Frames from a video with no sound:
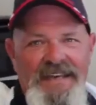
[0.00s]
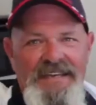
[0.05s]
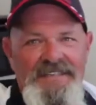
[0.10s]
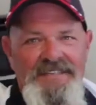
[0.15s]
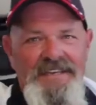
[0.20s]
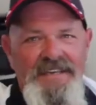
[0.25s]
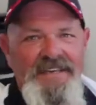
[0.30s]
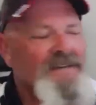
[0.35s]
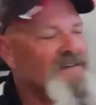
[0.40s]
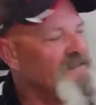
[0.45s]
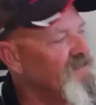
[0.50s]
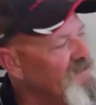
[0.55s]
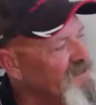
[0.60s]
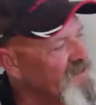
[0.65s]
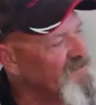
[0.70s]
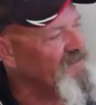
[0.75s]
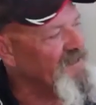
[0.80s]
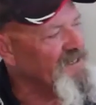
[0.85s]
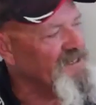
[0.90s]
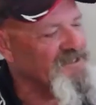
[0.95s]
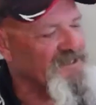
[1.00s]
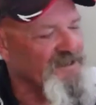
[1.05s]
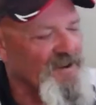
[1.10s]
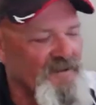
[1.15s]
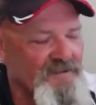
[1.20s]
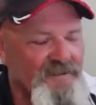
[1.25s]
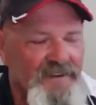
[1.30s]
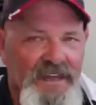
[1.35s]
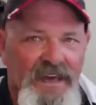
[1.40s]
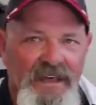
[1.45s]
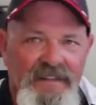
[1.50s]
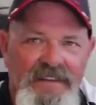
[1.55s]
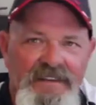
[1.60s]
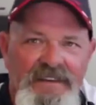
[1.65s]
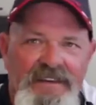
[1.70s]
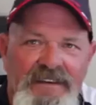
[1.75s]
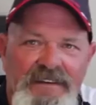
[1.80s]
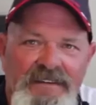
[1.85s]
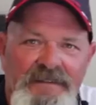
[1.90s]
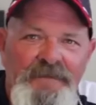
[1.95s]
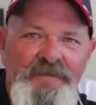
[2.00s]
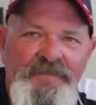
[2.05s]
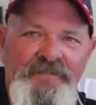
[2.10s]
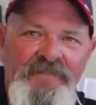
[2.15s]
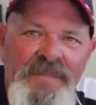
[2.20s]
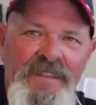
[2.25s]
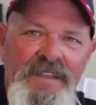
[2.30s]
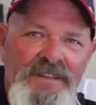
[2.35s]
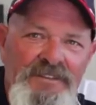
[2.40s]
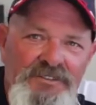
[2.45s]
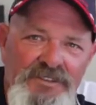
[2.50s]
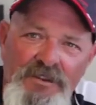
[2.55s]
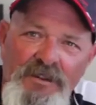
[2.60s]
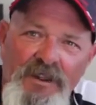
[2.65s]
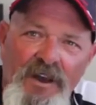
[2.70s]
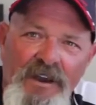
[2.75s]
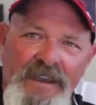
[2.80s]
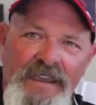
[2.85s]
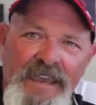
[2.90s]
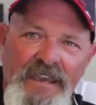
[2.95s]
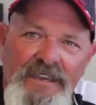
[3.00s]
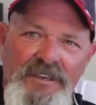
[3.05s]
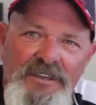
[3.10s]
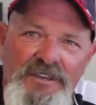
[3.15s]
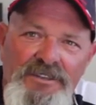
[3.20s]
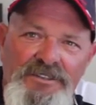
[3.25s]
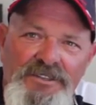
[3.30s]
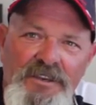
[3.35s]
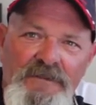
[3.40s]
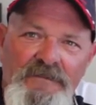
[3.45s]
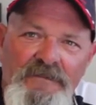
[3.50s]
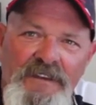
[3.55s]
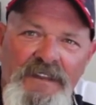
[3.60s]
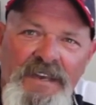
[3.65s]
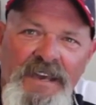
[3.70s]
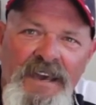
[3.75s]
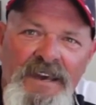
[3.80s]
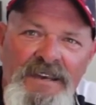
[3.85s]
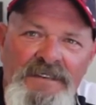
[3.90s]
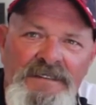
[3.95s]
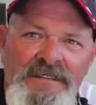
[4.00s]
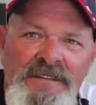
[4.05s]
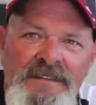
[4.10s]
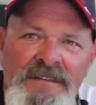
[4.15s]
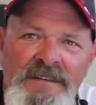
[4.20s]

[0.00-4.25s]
Les here, just finishing off another deal. Do you like our YouTube videos?